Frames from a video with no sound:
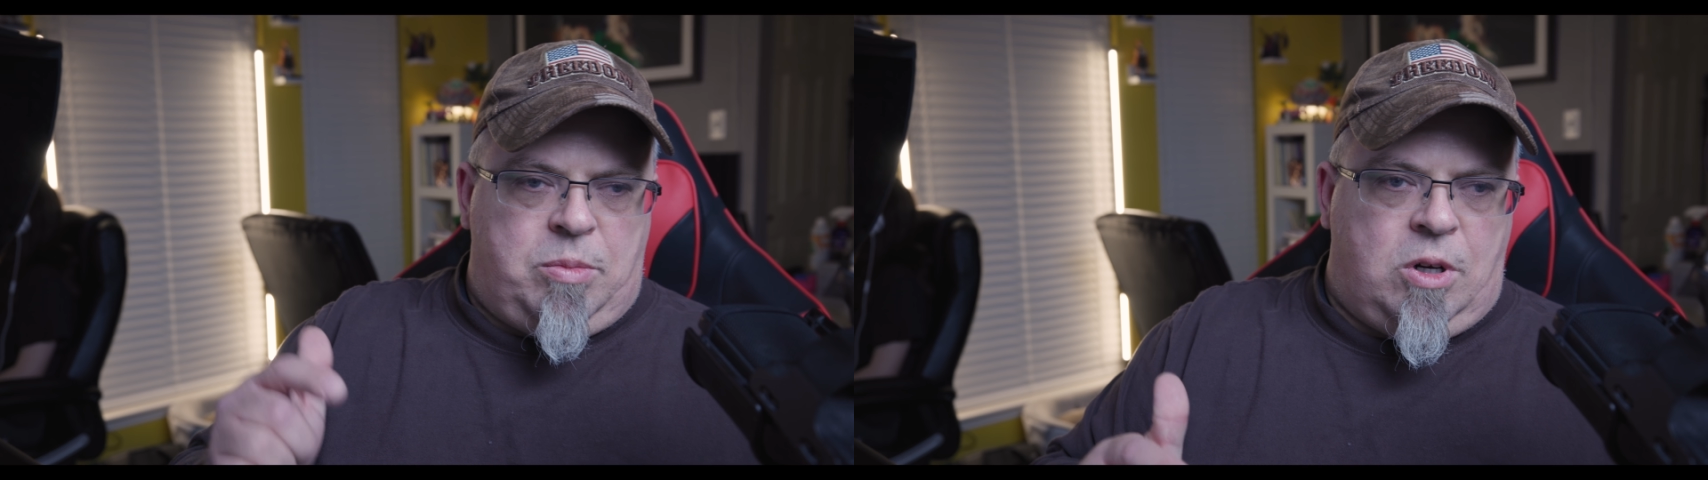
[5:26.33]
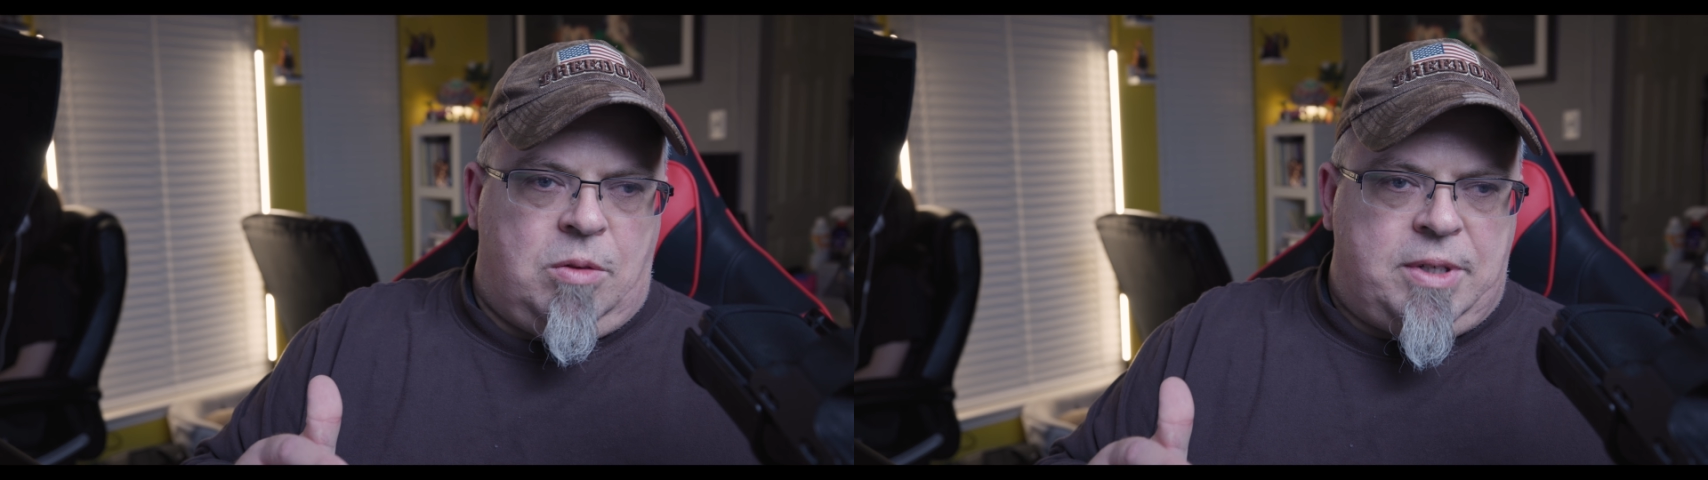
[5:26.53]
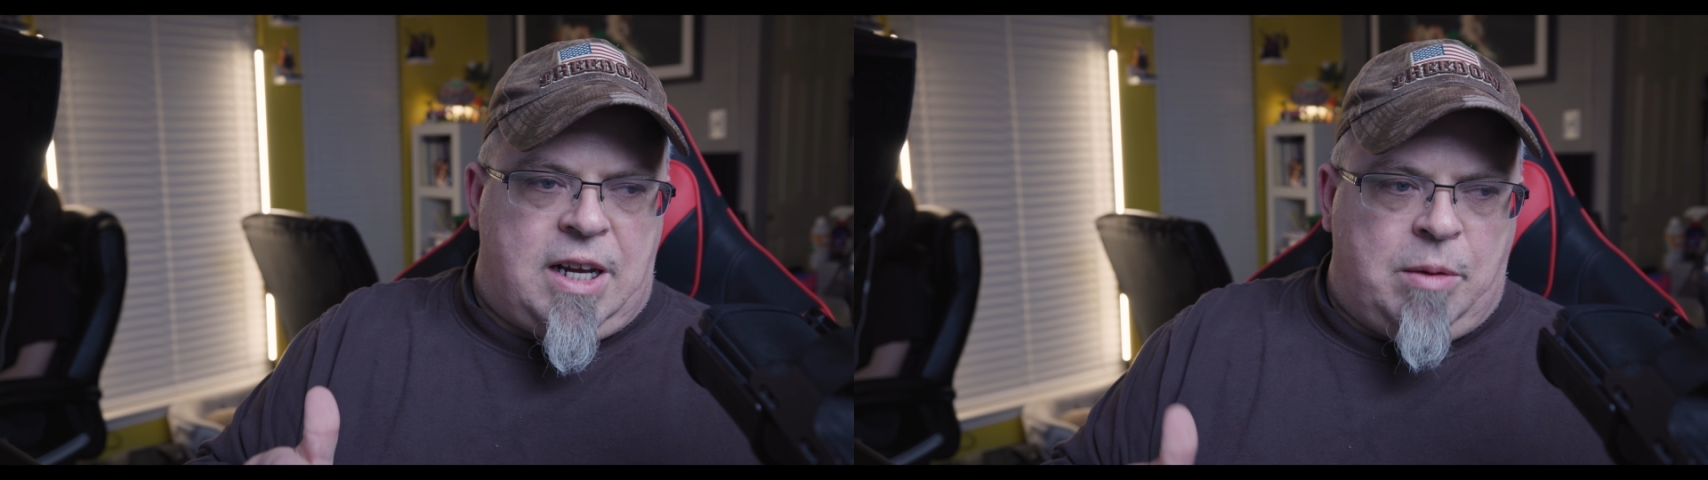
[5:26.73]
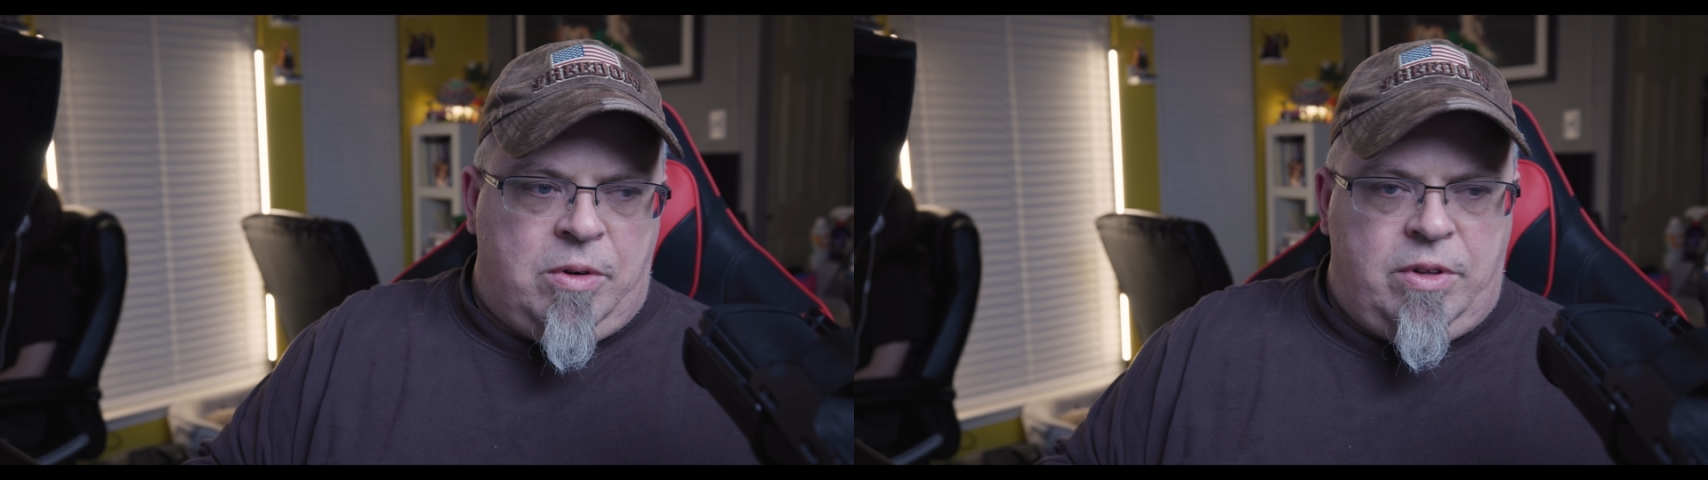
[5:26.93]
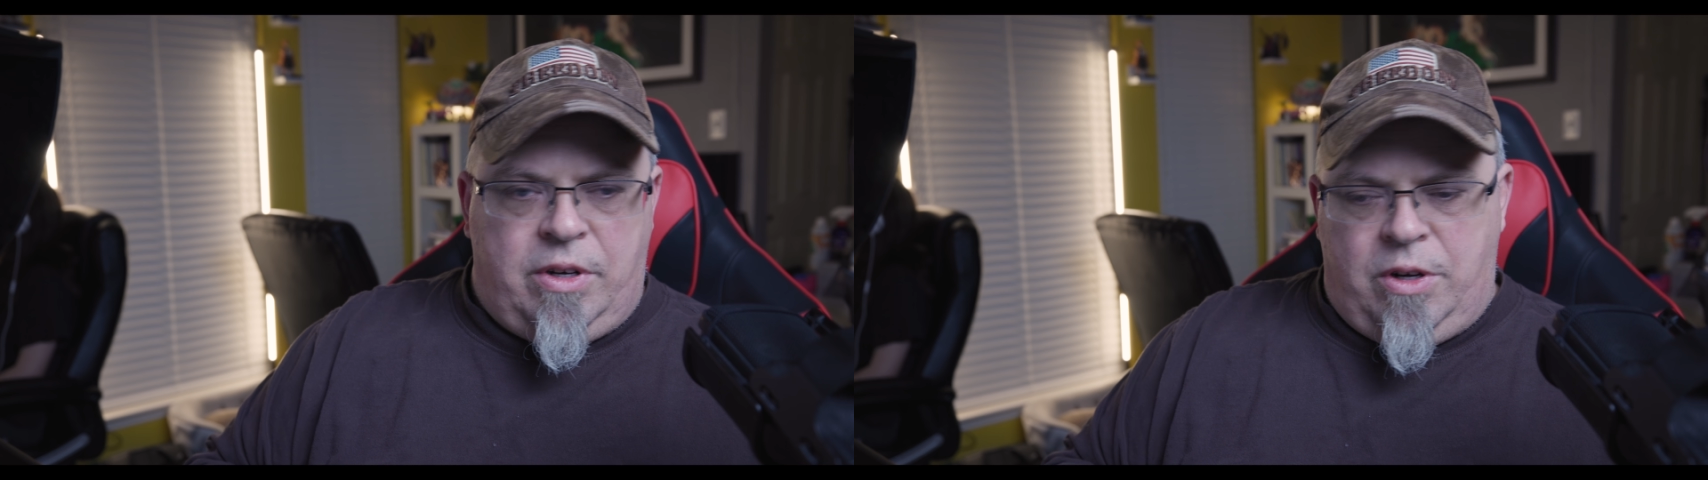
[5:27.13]
bulb
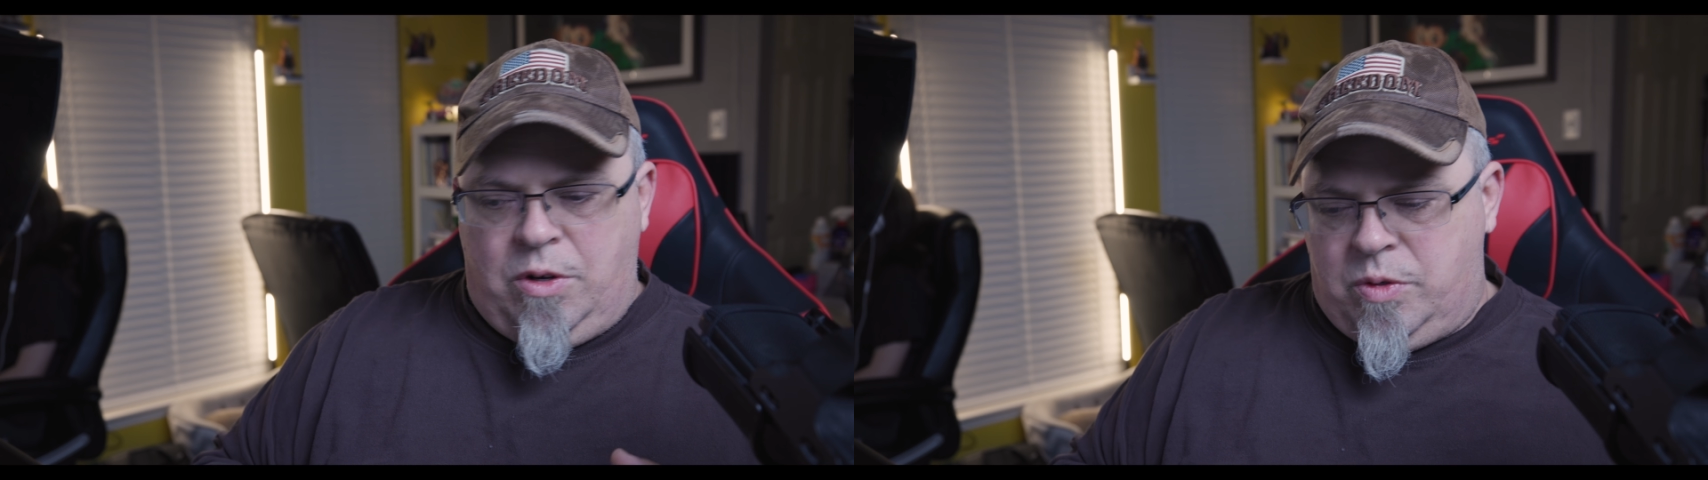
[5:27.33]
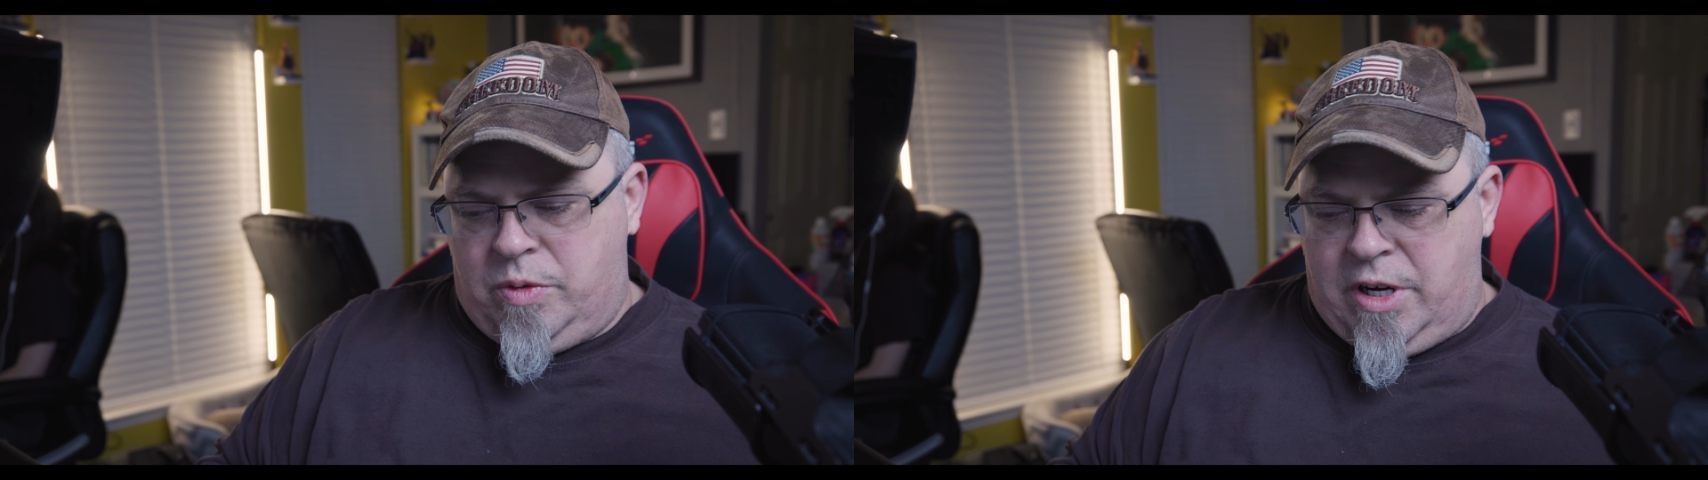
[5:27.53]
timer than to